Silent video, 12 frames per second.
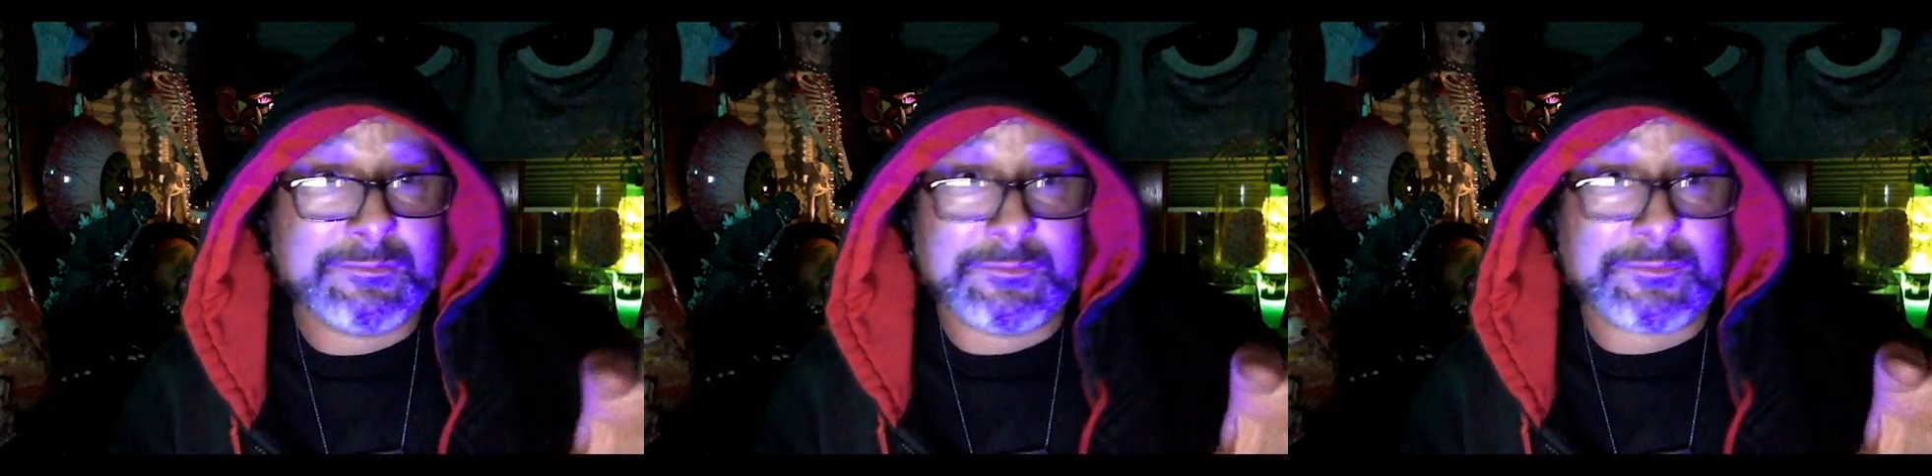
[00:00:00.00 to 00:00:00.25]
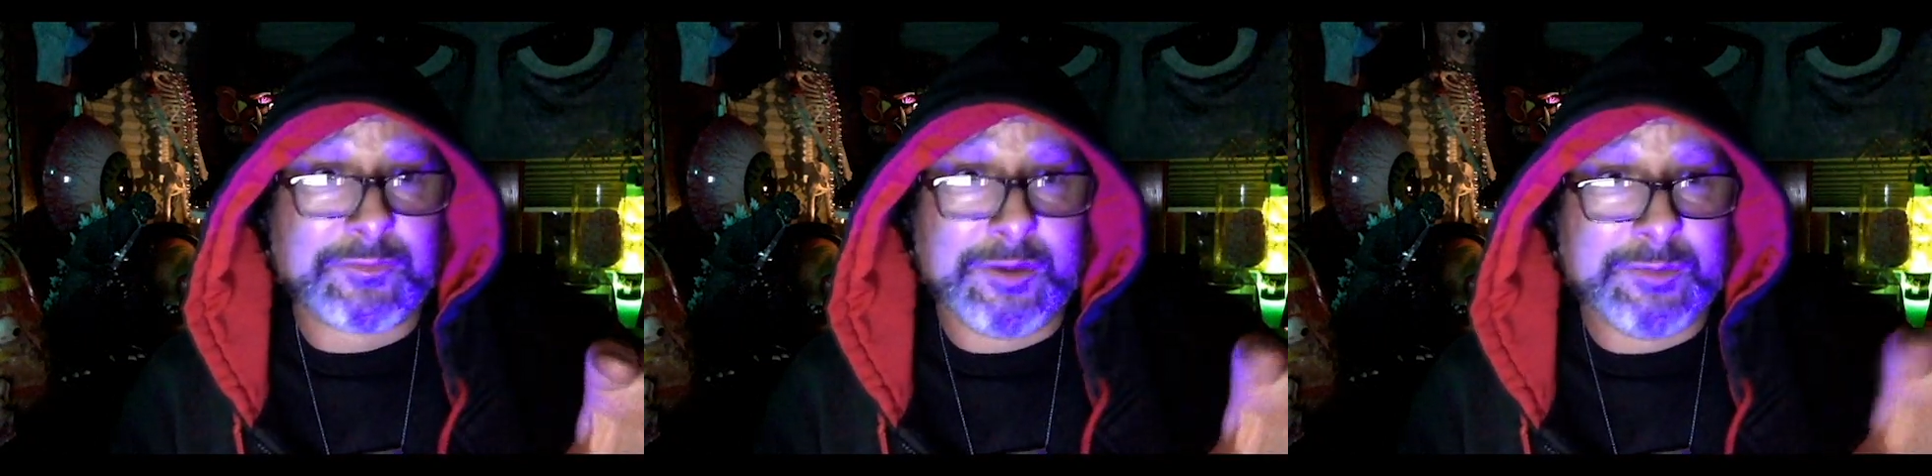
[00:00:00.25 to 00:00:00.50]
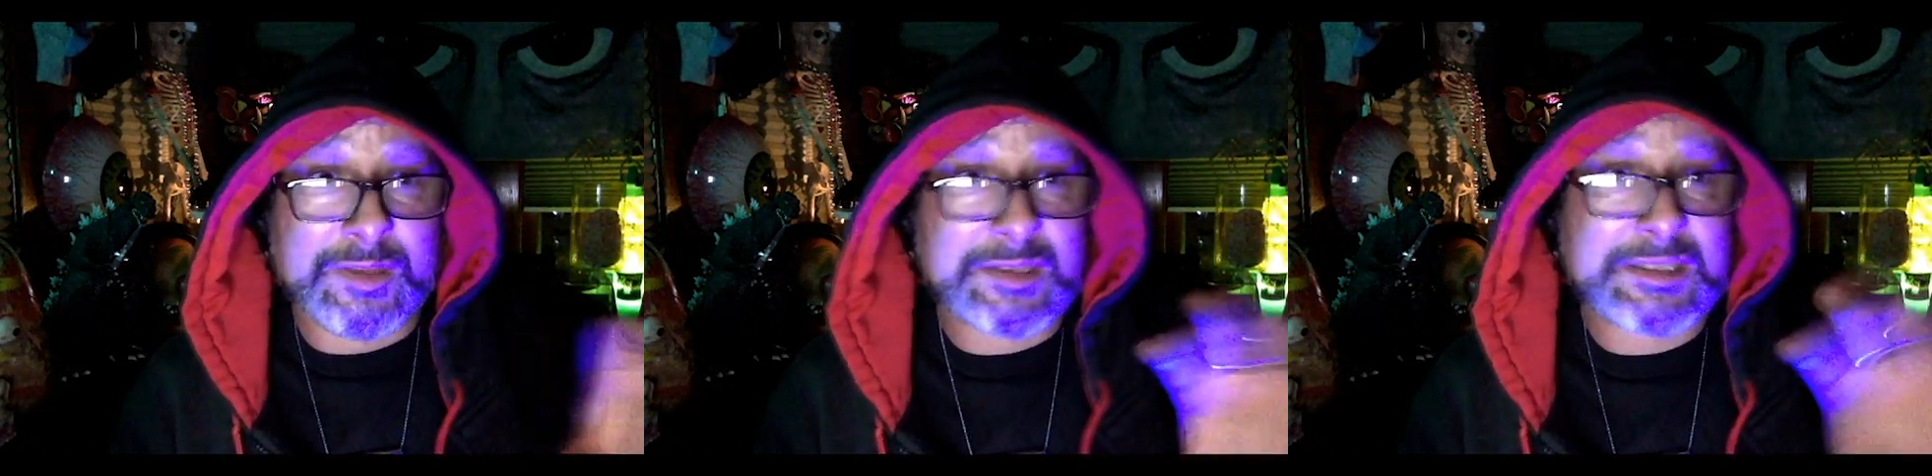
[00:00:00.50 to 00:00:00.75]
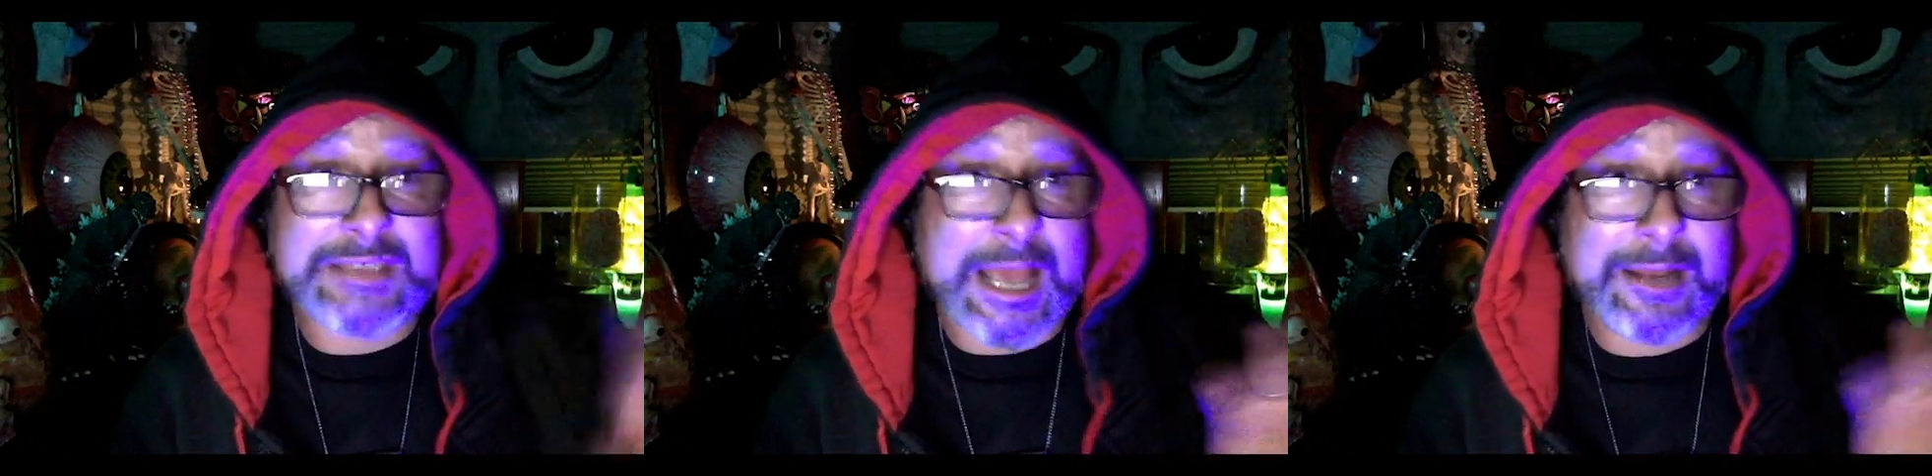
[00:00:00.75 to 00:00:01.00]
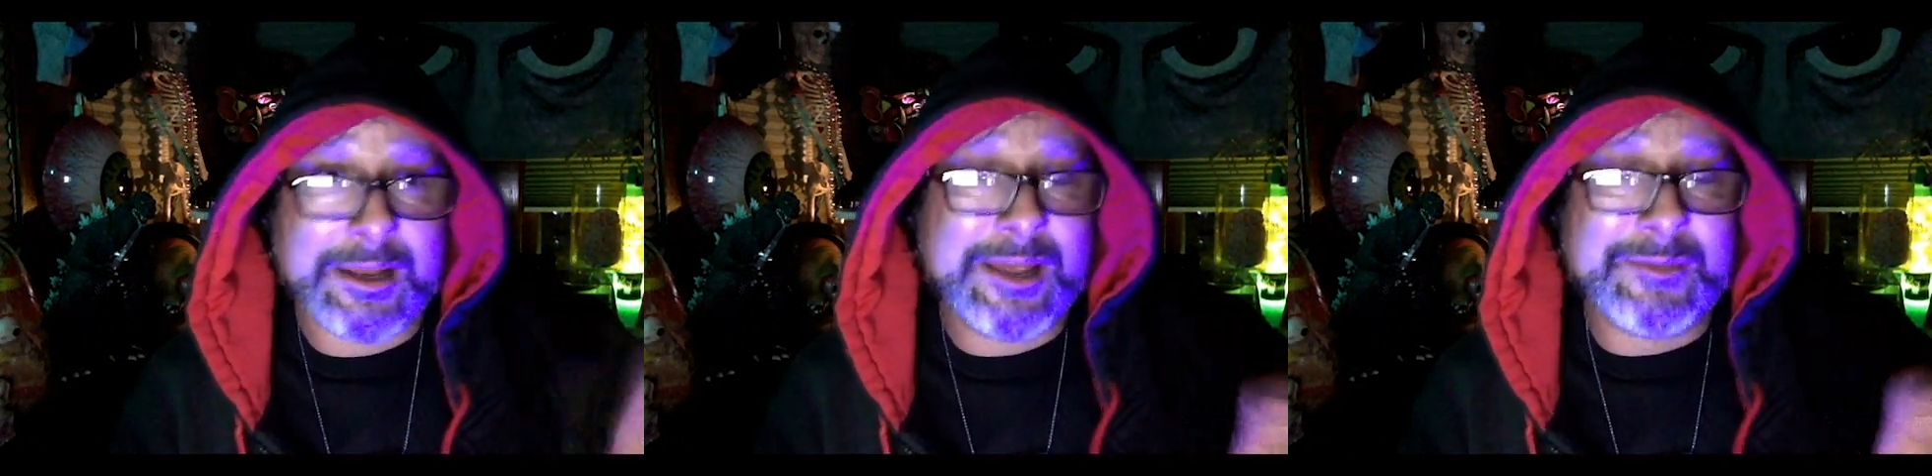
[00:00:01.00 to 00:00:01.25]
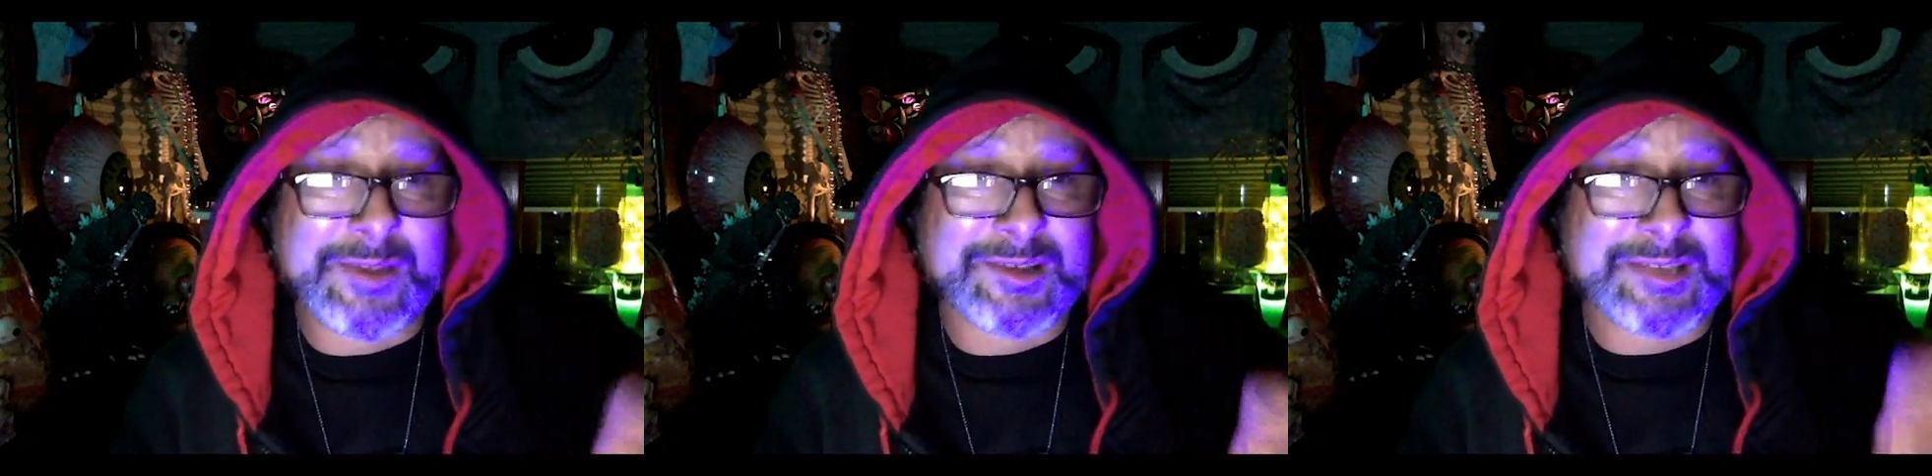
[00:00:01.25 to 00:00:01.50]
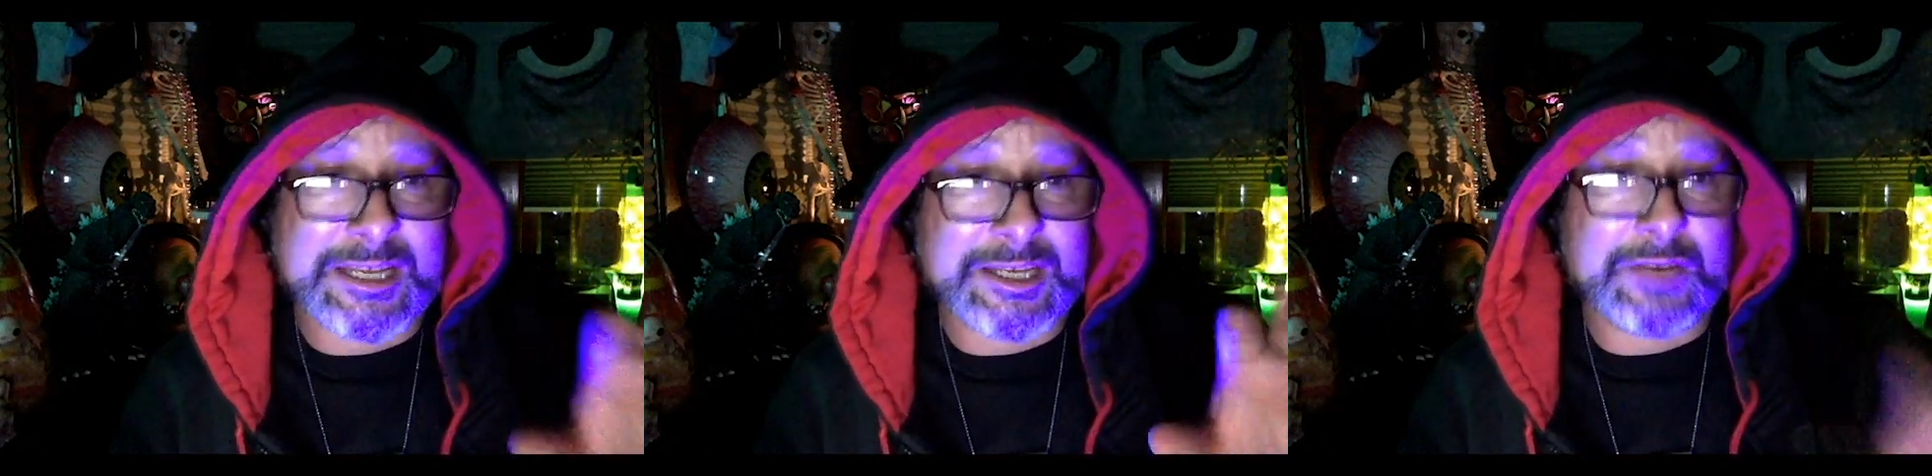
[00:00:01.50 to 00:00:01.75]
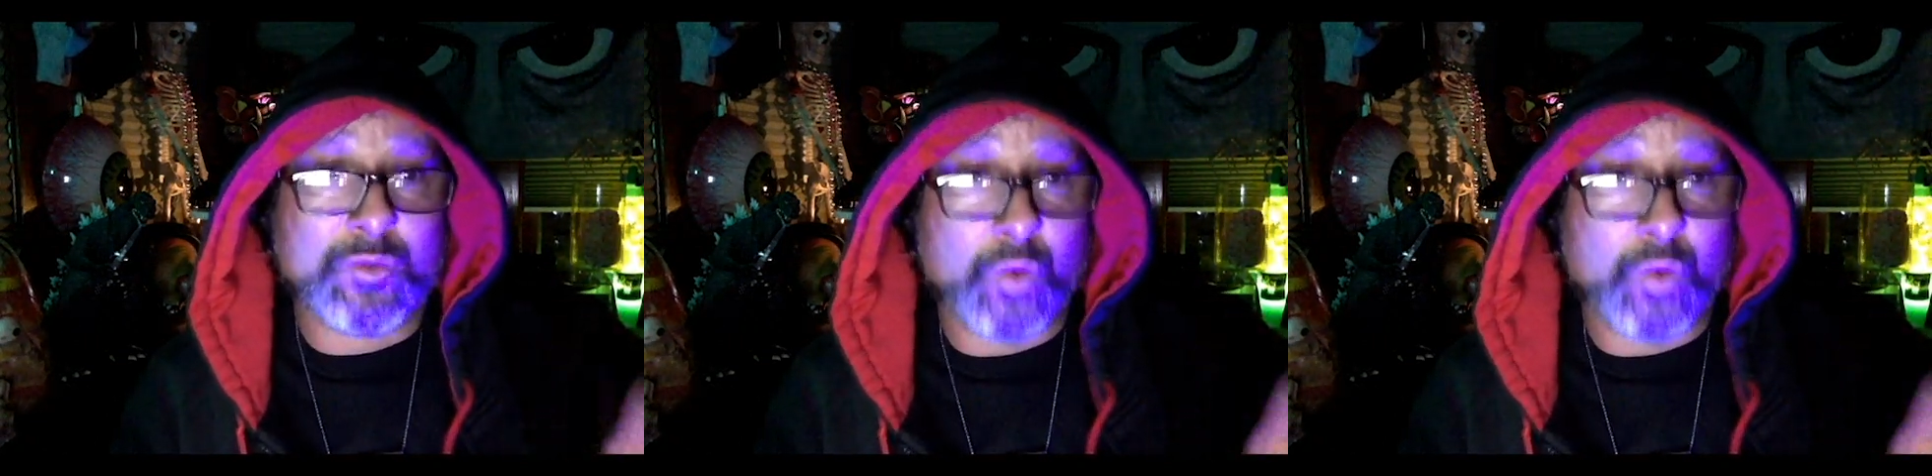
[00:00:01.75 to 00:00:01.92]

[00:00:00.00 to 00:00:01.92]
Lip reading: from this set because they didn't